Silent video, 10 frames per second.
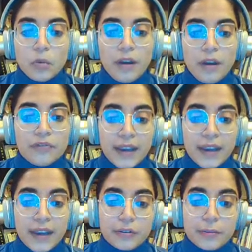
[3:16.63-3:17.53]
without
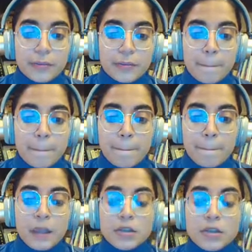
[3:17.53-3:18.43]
vector.
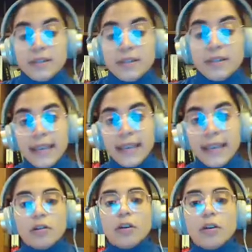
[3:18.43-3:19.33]
So in
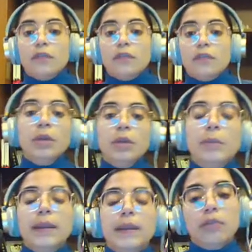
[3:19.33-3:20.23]
scalar, VB
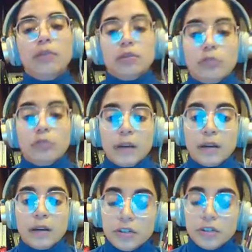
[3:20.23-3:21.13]
will be equal to
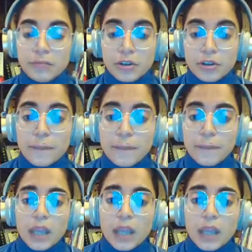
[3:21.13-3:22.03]
omega times R.
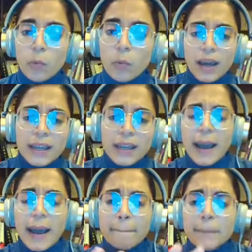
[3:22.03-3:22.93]
Now, why
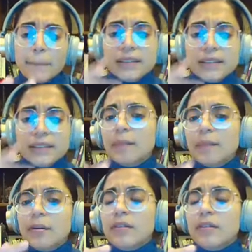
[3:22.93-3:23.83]
I'm
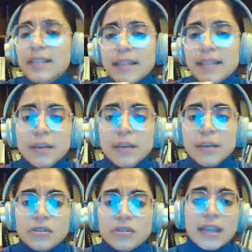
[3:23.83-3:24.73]
talking about these
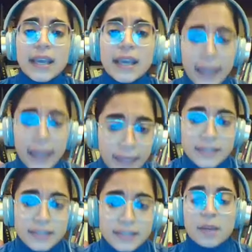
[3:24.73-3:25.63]
equations in
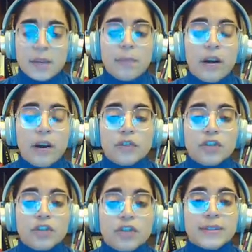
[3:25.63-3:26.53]
this part
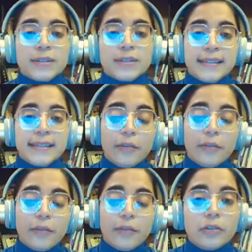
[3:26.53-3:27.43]
of chapter
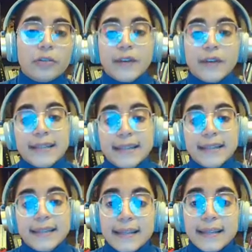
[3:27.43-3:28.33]
16, in the part of
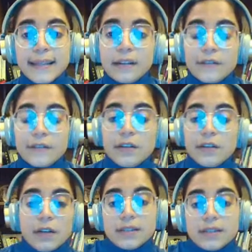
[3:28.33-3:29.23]
instantaneous center of
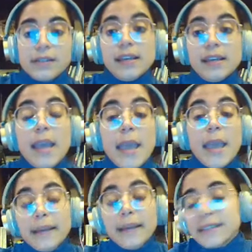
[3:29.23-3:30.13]
zero velocity?
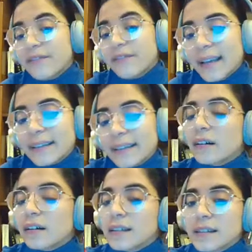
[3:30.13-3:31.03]
Because in fact,
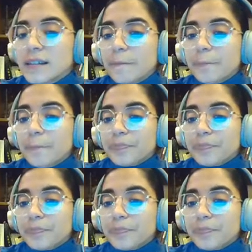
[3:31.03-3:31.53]
guys,